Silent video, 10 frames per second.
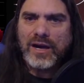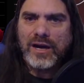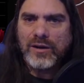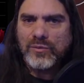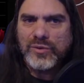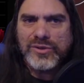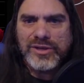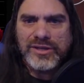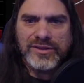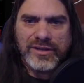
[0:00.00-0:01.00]

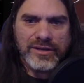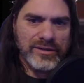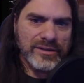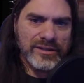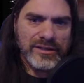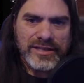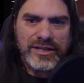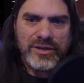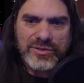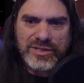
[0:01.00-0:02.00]
within their little
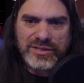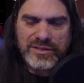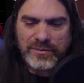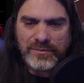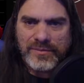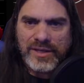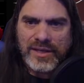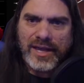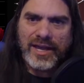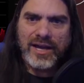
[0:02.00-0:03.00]
ecosystem.
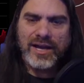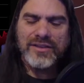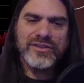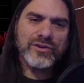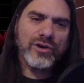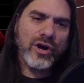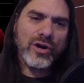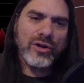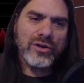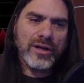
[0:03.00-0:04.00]
They're
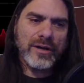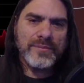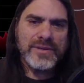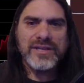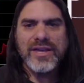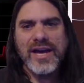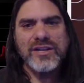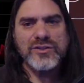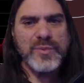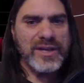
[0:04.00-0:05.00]
all ETH
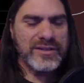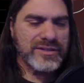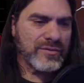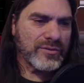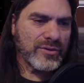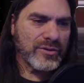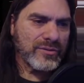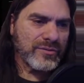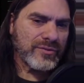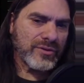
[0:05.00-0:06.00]
hash based. They're for
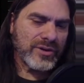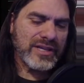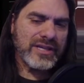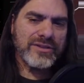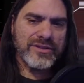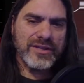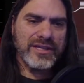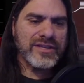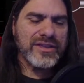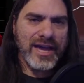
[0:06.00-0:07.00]
ETH, the
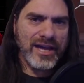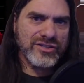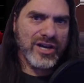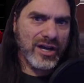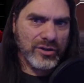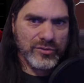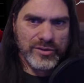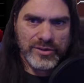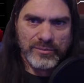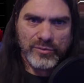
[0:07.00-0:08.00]
ETH hash
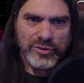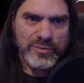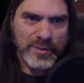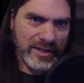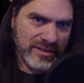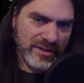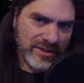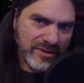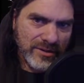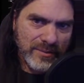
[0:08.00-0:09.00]
algorithm, which mines
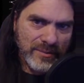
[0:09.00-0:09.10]
Ethereum.